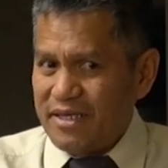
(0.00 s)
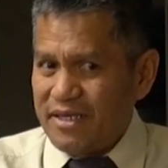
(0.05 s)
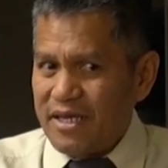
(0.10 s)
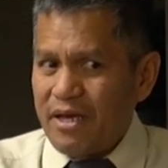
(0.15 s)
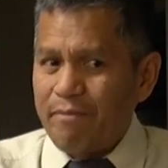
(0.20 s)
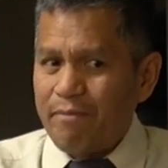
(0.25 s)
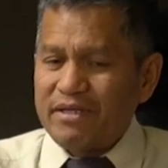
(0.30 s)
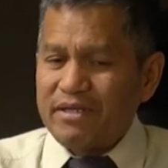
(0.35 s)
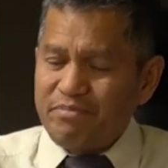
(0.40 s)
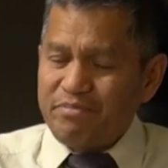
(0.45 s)

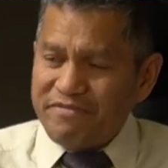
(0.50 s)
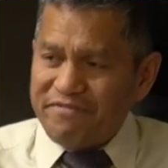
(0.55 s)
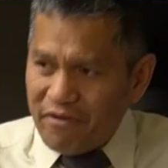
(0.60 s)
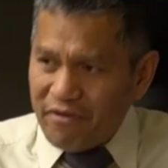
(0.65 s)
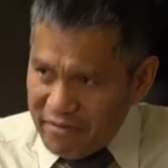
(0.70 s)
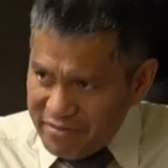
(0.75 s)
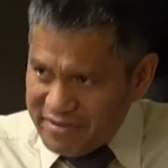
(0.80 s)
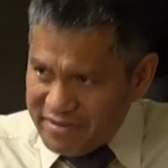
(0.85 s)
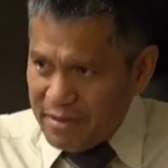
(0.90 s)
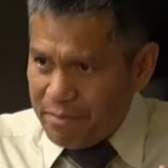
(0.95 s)
But
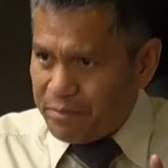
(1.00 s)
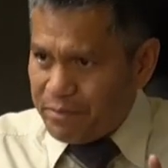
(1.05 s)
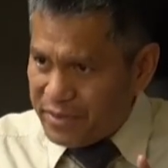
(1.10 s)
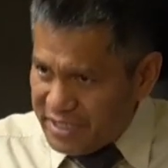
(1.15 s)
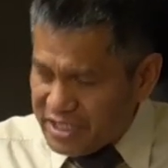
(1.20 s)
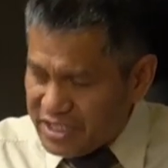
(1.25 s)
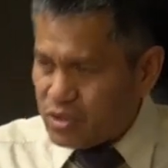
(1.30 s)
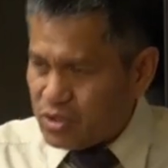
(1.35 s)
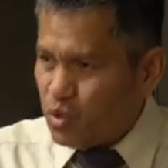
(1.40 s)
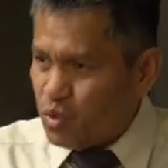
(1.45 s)
before the
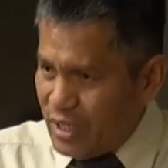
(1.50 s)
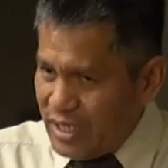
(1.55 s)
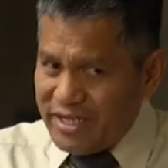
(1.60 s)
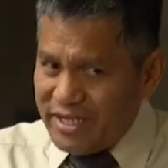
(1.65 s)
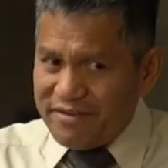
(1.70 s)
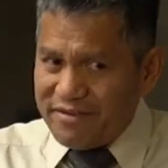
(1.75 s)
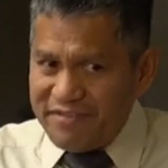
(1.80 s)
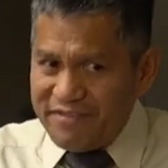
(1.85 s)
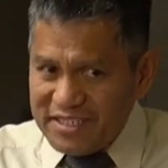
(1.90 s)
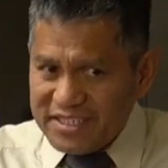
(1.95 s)
priest will
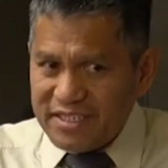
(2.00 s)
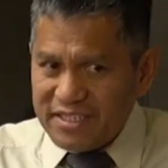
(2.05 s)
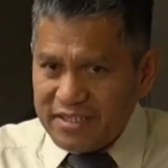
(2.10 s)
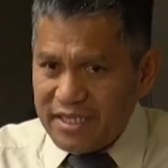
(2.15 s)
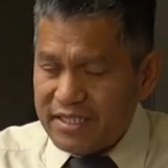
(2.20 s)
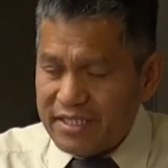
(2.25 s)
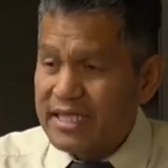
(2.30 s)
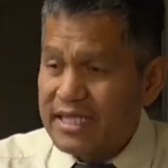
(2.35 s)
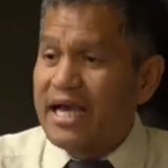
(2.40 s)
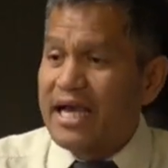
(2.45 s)

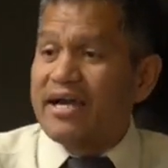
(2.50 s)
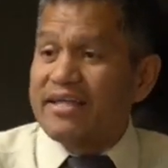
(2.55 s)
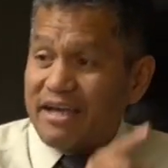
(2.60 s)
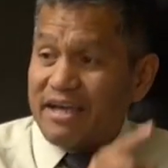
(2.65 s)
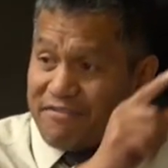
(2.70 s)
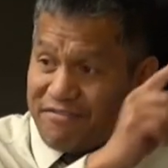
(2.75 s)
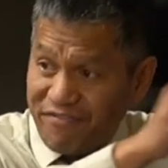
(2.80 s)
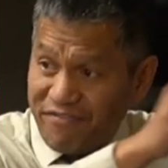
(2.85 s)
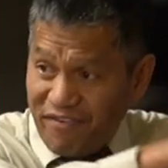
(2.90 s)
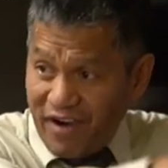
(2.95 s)
investigate, the
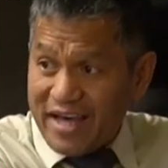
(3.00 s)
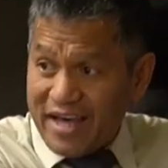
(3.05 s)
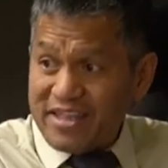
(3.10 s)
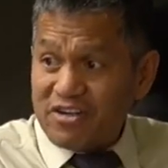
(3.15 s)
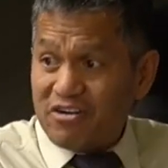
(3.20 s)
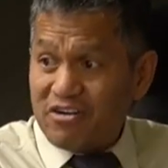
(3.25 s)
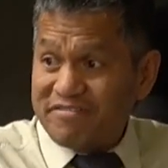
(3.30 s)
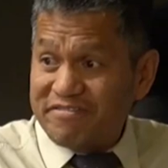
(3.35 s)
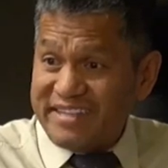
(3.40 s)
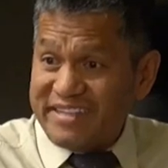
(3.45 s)
father
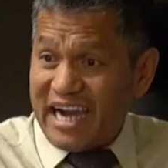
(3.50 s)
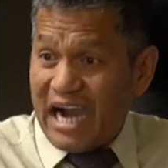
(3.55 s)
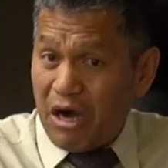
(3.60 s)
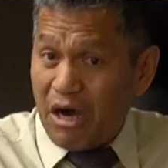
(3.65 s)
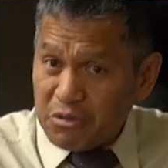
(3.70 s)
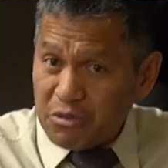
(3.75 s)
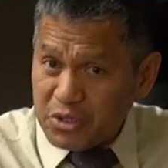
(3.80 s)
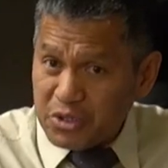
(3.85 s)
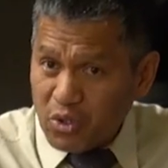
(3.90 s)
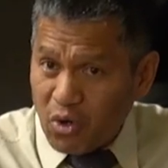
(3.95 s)
of the
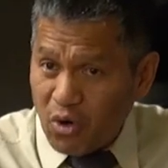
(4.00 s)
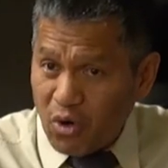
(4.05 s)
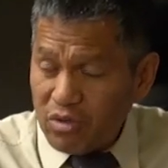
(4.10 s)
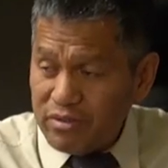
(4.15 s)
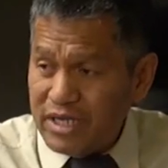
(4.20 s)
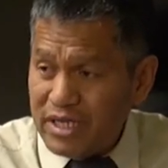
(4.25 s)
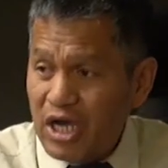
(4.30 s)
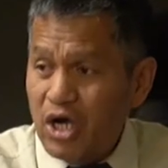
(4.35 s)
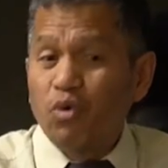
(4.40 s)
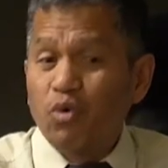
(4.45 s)
household
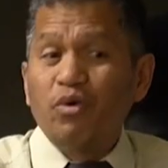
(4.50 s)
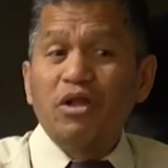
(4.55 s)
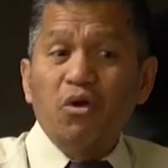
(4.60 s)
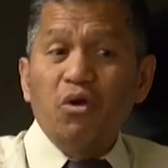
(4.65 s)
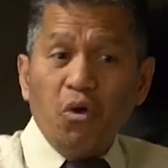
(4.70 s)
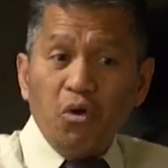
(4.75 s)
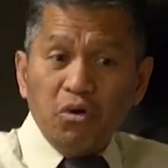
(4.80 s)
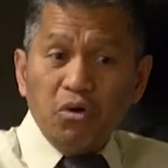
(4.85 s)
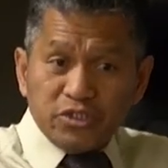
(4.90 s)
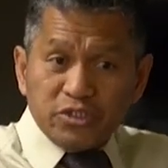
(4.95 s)
will
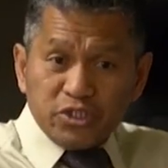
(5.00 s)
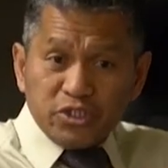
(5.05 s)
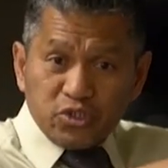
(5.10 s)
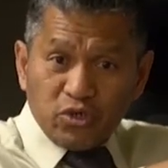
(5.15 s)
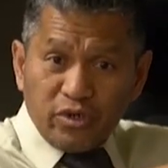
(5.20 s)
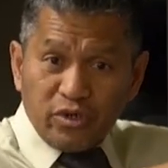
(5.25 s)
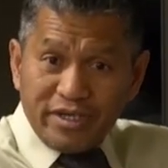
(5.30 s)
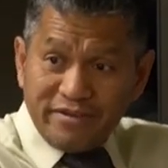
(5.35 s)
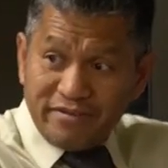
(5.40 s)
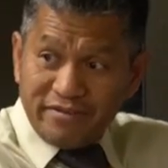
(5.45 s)
also
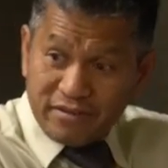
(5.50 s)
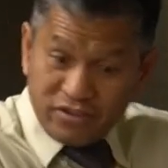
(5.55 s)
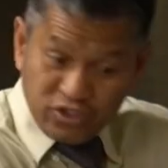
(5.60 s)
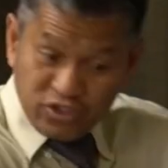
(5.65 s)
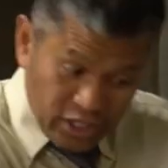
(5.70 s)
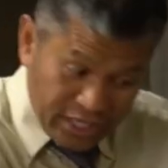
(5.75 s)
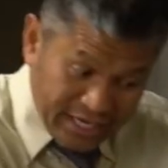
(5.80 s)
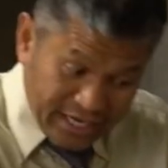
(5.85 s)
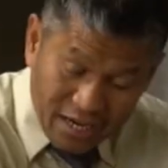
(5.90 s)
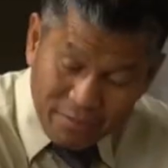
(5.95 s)
check
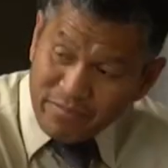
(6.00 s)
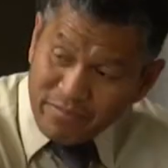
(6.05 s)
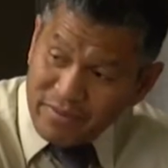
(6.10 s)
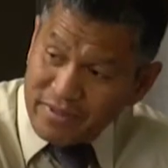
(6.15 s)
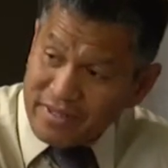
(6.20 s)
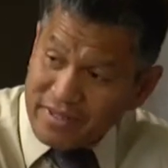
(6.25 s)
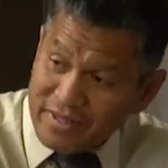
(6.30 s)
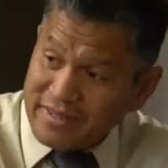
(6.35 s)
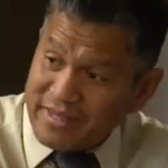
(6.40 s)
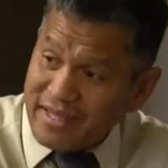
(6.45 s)
up the
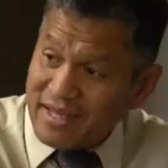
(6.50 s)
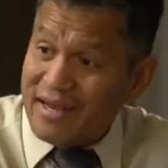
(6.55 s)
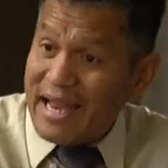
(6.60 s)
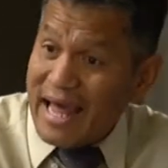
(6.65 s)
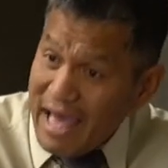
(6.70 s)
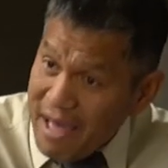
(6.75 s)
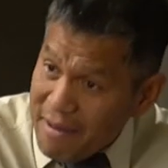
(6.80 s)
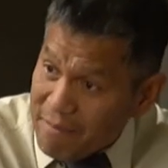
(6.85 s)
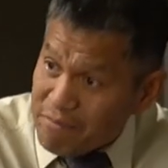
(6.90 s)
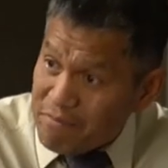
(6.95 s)
lamb
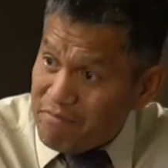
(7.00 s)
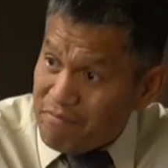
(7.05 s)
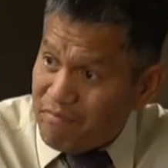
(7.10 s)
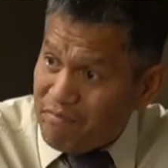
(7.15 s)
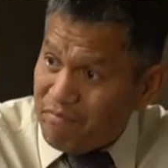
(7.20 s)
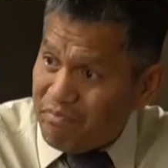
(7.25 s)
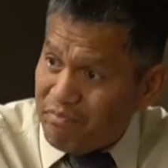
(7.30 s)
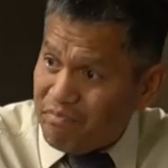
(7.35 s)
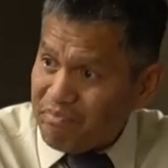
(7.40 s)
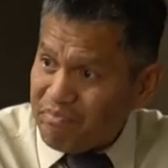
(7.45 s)

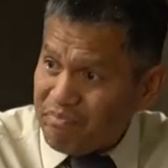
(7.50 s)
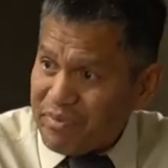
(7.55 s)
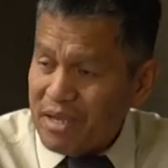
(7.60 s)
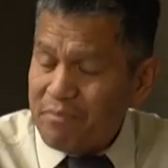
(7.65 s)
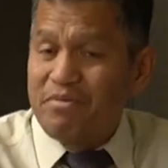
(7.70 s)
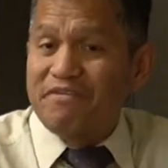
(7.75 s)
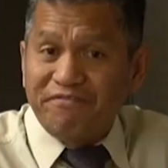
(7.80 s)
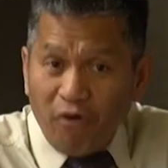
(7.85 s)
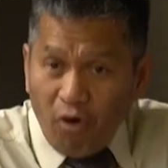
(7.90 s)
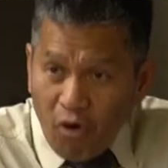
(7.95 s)
before
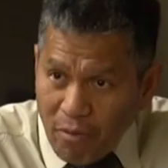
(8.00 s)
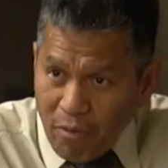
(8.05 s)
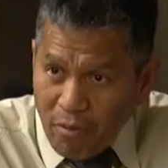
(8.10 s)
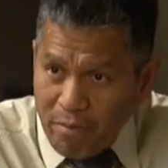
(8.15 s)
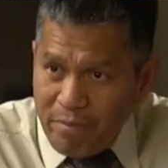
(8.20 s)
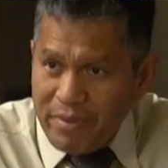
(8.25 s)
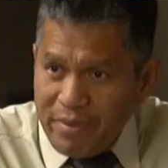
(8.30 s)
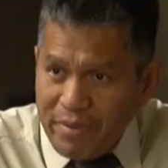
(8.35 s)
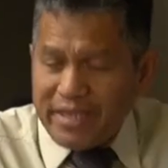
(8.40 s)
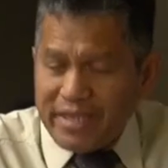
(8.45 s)

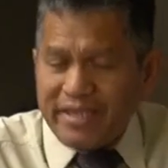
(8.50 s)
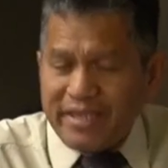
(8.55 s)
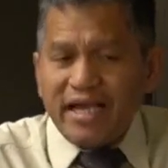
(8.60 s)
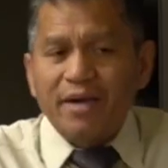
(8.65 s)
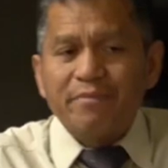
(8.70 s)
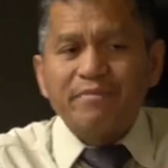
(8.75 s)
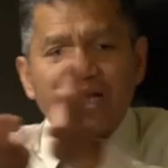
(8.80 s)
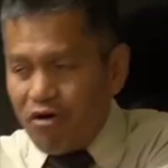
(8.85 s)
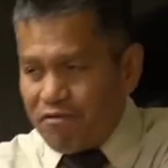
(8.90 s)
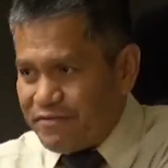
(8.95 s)
becoming an
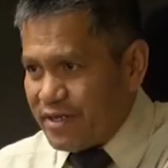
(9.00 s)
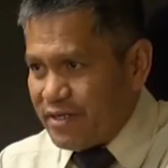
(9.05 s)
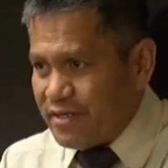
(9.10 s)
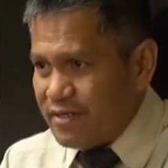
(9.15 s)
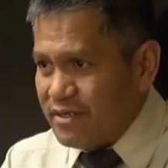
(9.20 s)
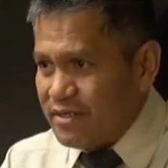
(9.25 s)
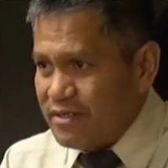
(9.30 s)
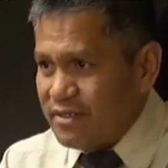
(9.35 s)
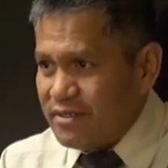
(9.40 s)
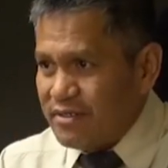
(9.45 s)
offering.
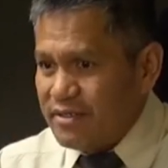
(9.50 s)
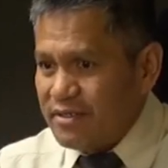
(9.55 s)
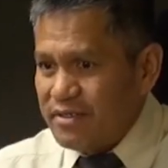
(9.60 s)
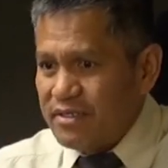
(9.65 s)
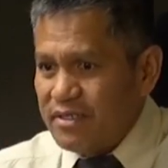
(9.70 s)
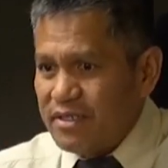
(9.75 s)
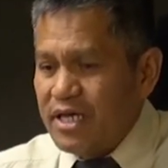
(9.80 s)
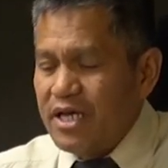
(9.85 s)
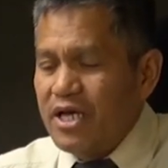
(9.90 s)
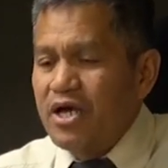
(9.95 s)

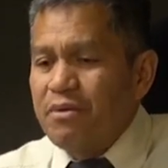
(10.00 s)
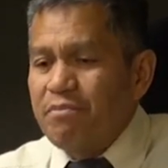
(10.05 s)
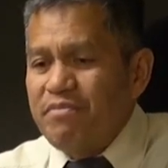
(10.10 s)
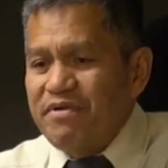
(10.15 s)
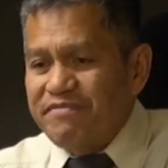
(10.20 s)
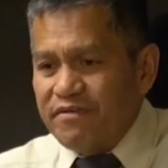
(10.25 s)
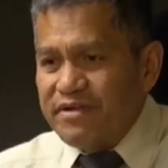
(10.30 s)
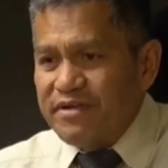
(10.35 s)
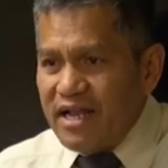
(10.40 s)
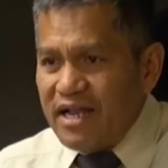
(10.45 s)
Before the
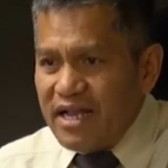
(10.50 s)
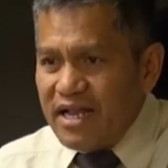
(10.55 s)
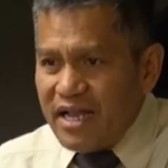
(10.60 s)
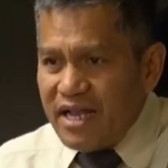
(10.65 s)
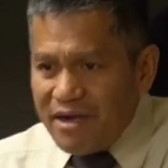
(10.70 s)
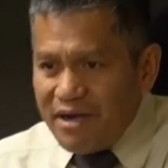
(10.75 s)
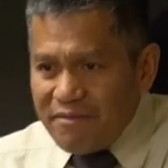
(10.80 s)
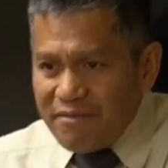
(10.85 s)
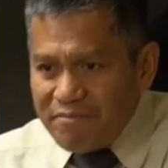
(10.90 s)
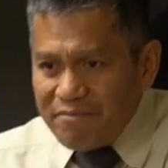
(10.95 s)
lamb
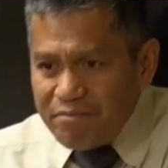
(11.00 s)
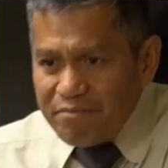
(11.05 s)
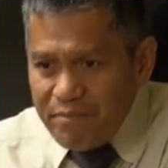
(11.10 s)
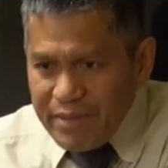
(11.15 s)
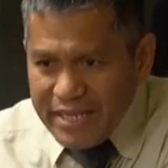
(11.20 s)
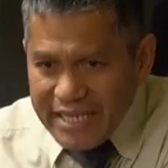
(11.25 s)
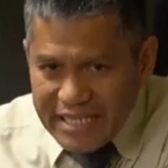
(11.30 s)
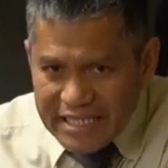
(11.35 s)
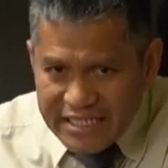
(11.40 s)
being taken